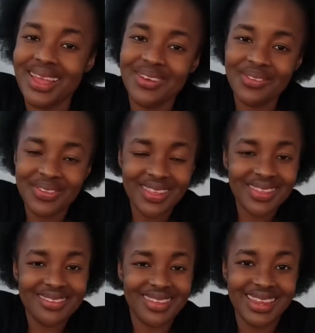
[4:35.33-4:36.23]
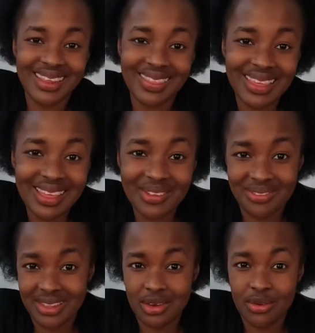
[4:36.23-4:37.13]
I don't think there's anything
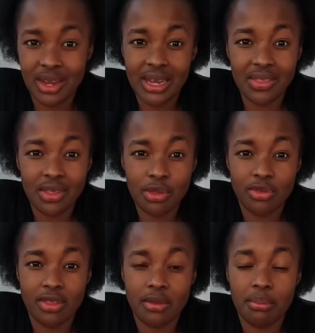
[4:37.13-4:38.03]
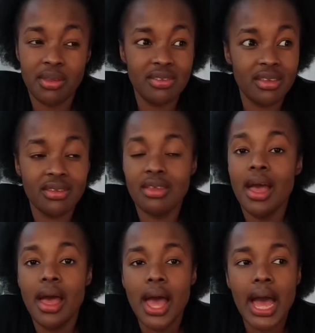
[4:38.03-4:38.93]
else that you need. I think those are the basics.
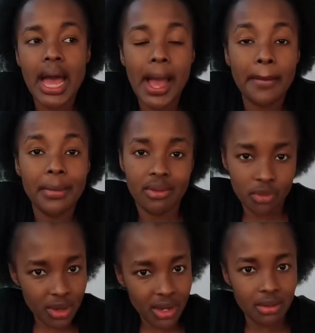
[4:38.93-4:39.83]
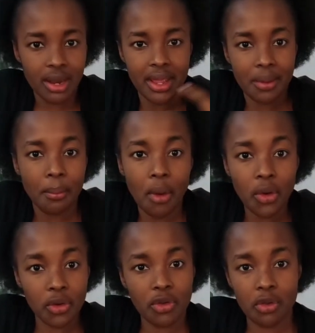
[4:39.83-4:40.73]
If you need like
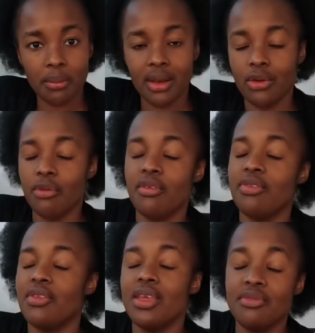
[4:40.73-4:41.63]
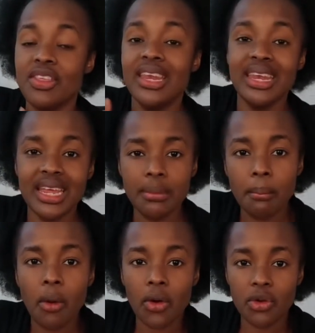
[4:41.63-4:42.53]
more document, or if they need
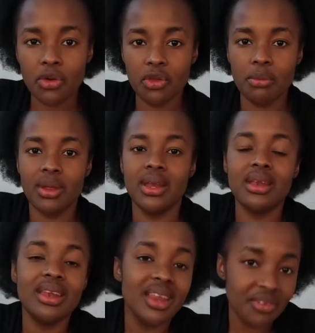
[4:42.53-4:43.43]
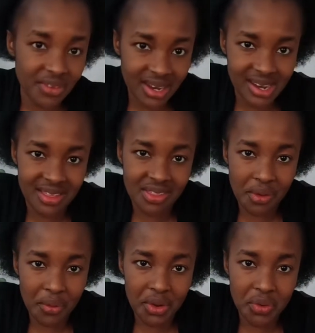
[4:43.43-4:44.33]
more document, definitely they
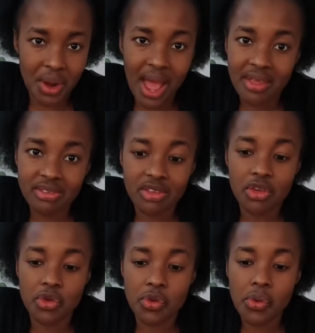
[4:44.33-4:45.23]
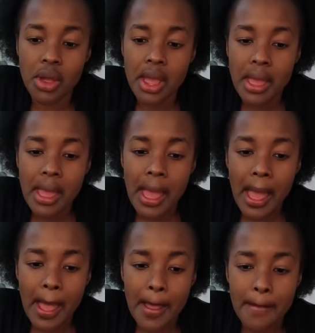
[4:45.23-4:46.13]
are going to ask you.
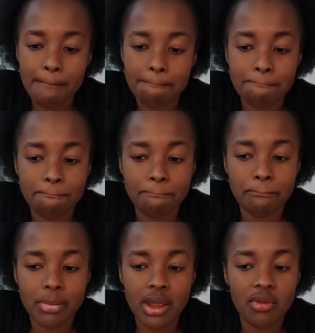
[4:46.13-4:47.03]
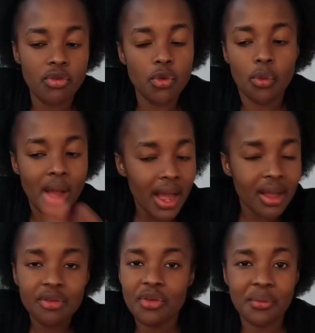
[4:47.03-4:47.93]
If you
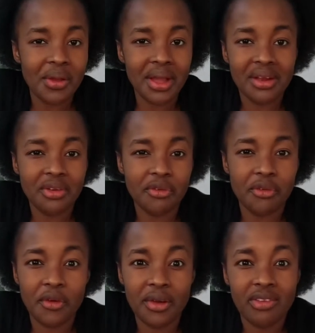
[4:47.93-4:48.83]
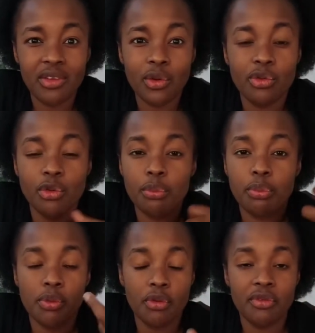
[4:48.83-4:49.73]
work from your country of origin, also
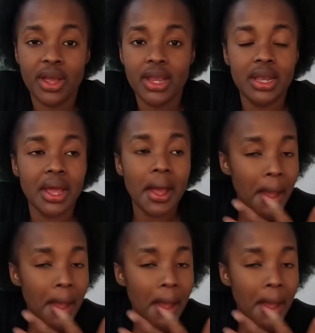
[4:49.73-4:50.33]
provide